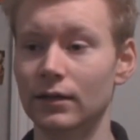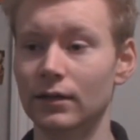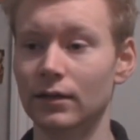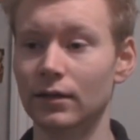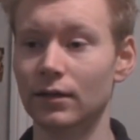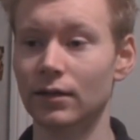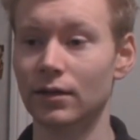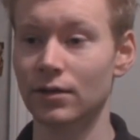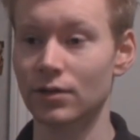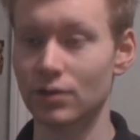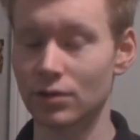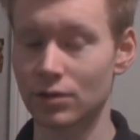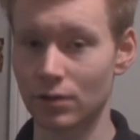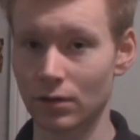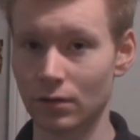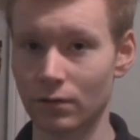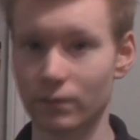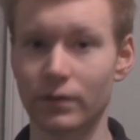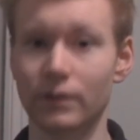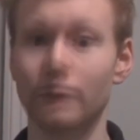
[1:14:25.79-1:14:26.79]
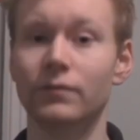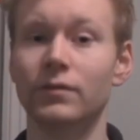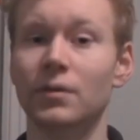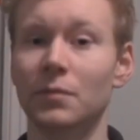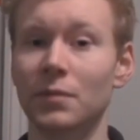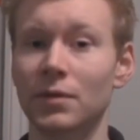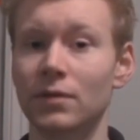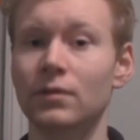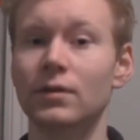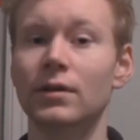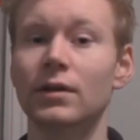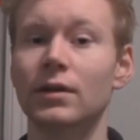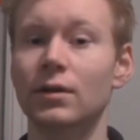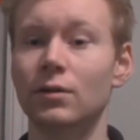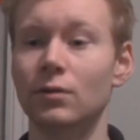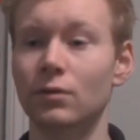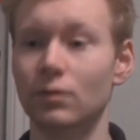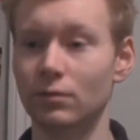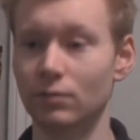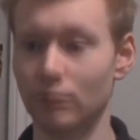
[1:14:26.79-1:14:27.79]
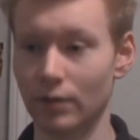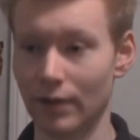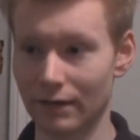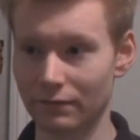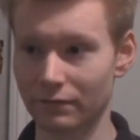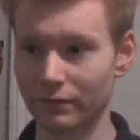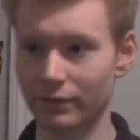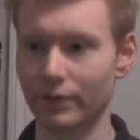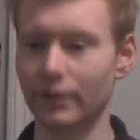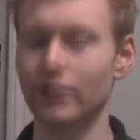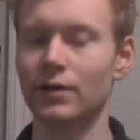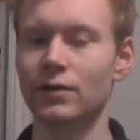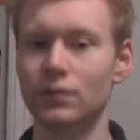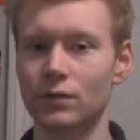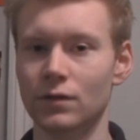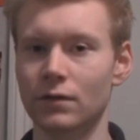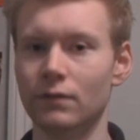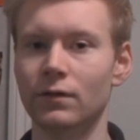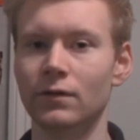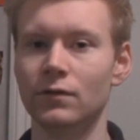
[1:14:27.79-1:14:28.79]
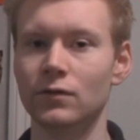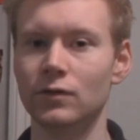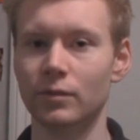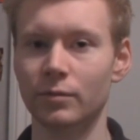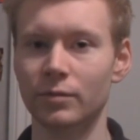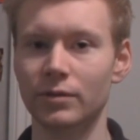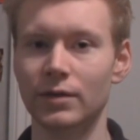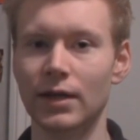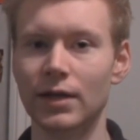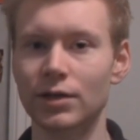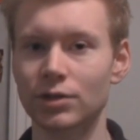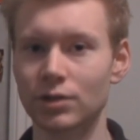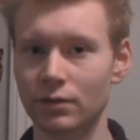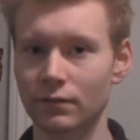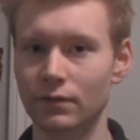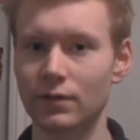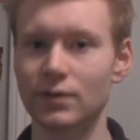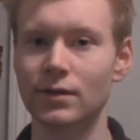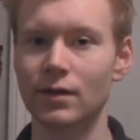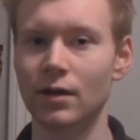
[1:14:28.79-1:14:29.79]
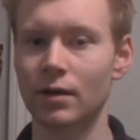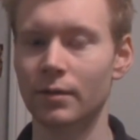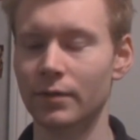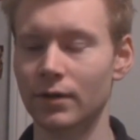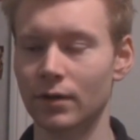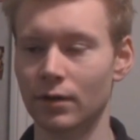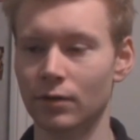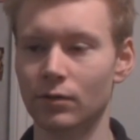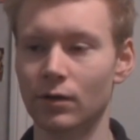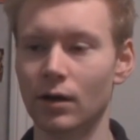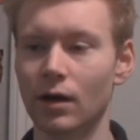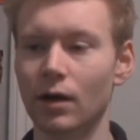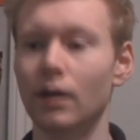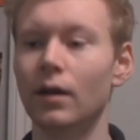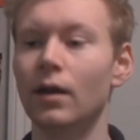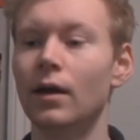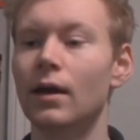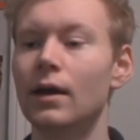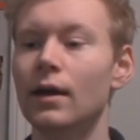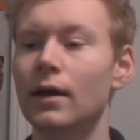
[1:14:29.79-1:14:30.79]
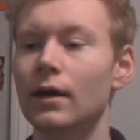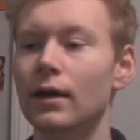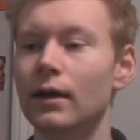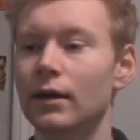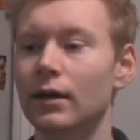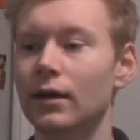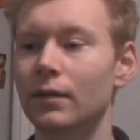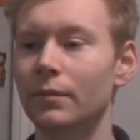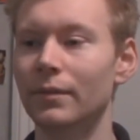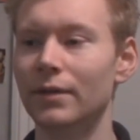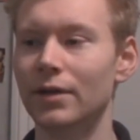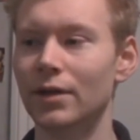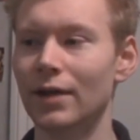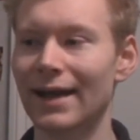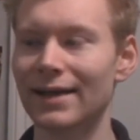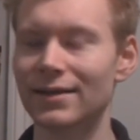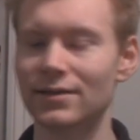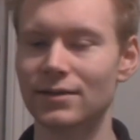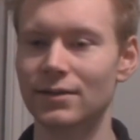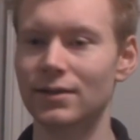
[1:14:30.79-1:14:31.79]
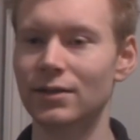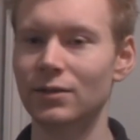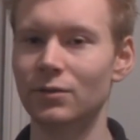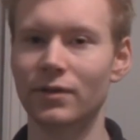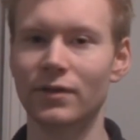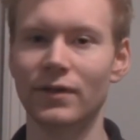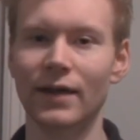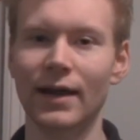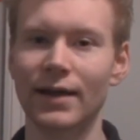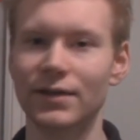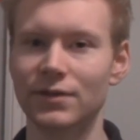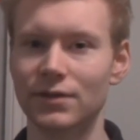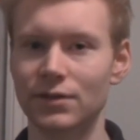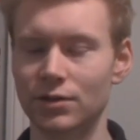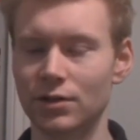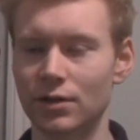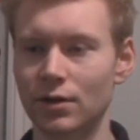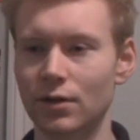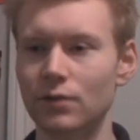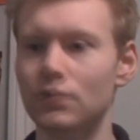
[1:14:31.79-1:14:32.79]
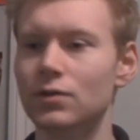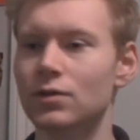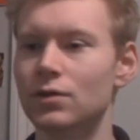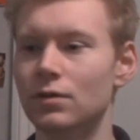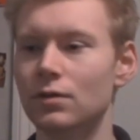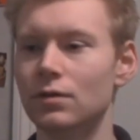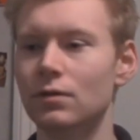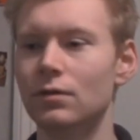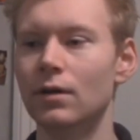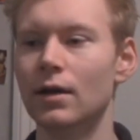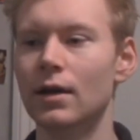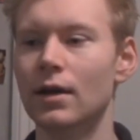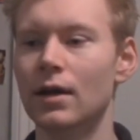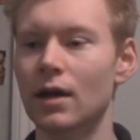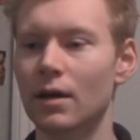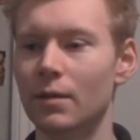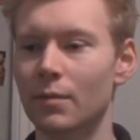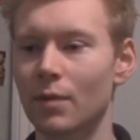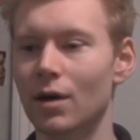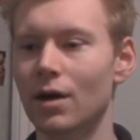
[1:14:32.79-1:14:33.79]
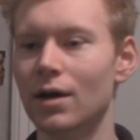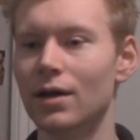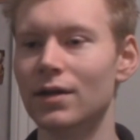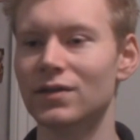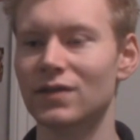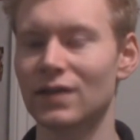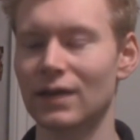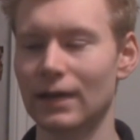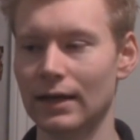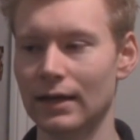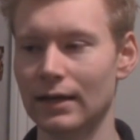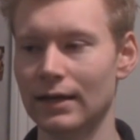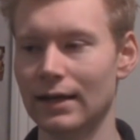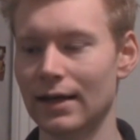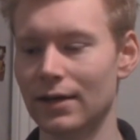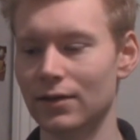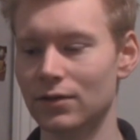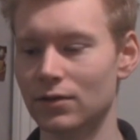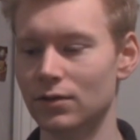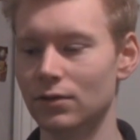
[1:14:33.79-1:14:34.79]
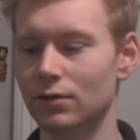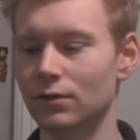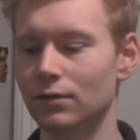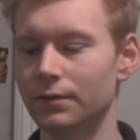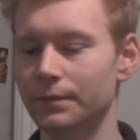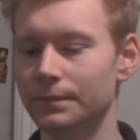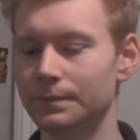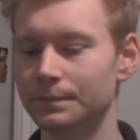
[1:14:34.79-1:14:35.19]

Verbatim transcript: conservative community, who have a very conservative interpretation of Islam and the Quran, has to deal with that, since she goes to a mosque and has to